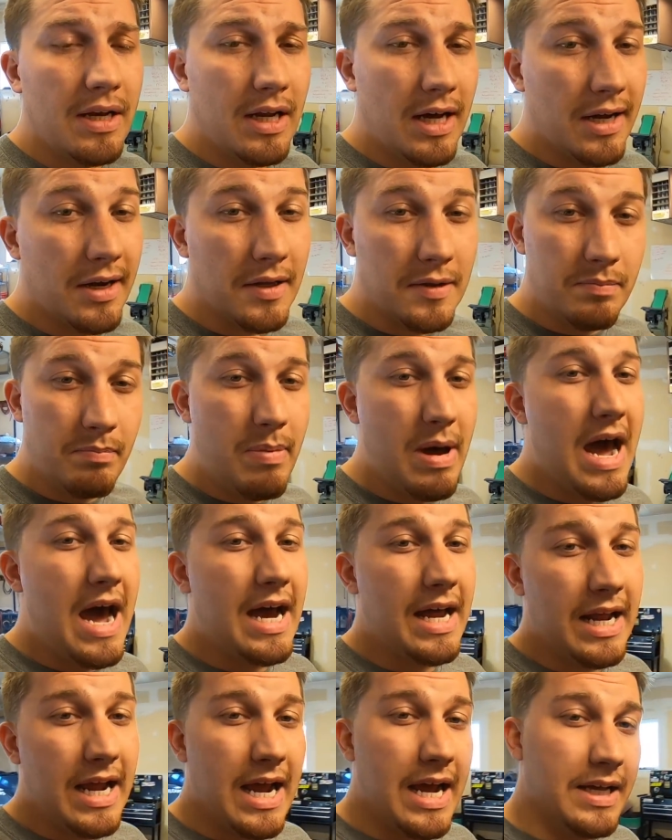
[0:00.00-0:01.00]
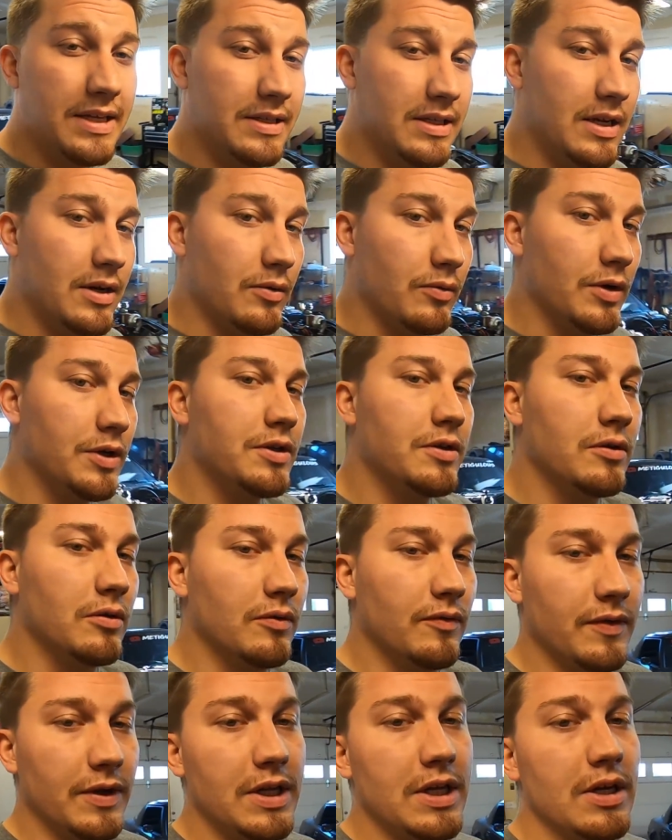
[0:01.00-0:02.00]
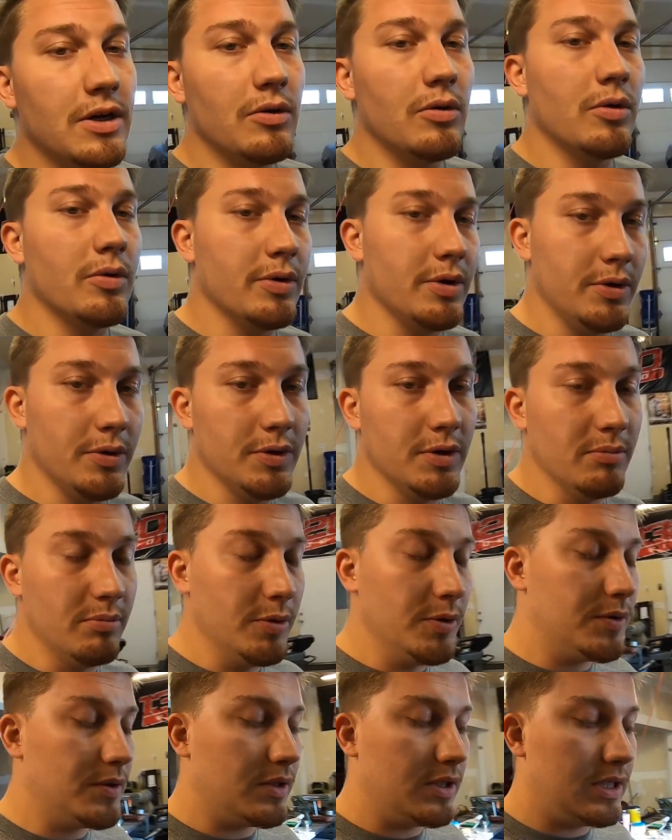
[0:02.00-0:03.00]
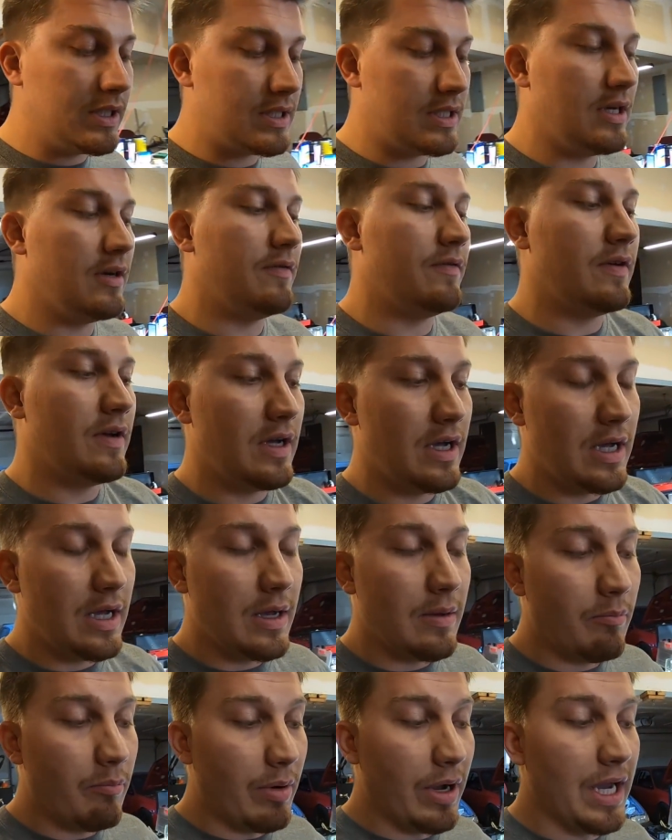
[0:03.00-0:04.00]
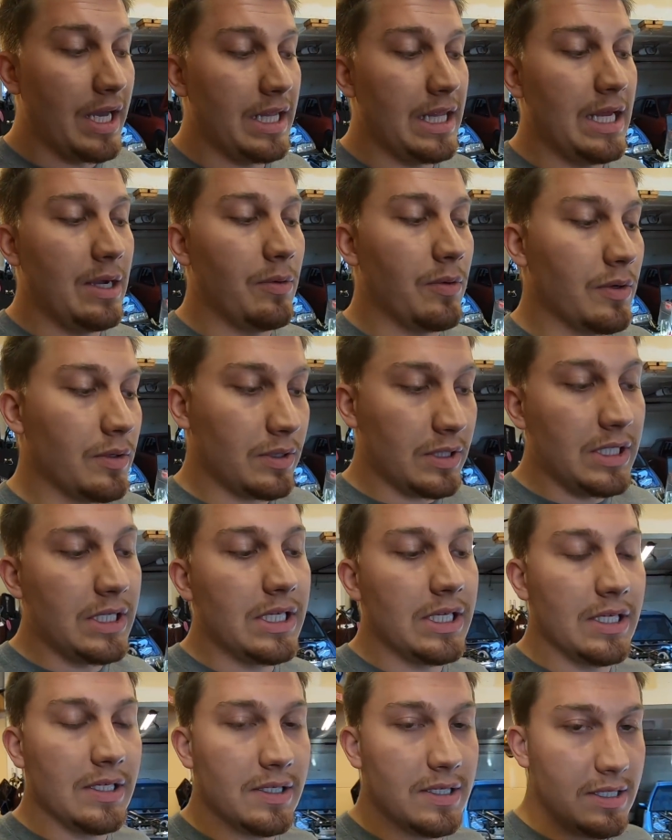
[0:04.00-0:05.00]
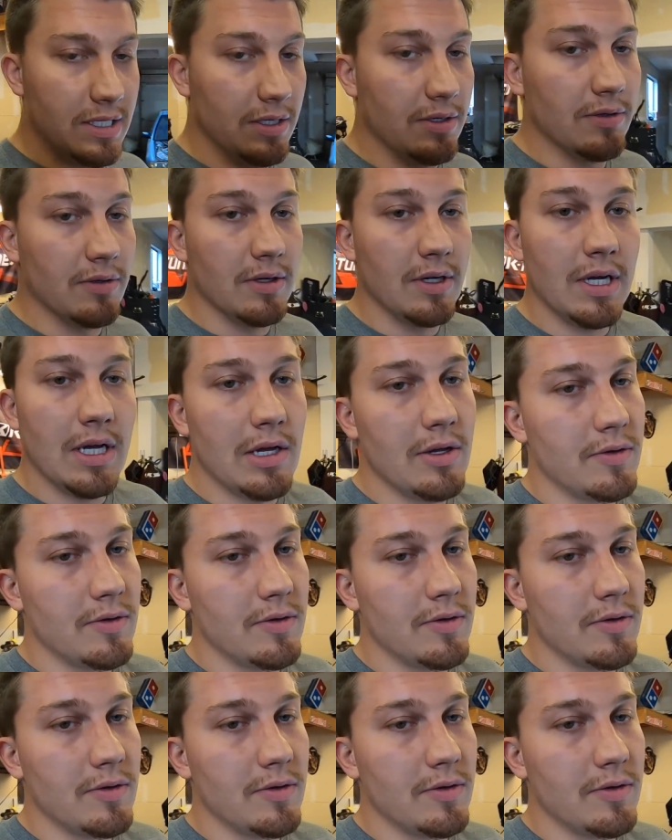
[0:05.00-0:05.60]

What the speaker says: Not as bad as that original video where we were doing the boost leak stuff, but they were leaking still.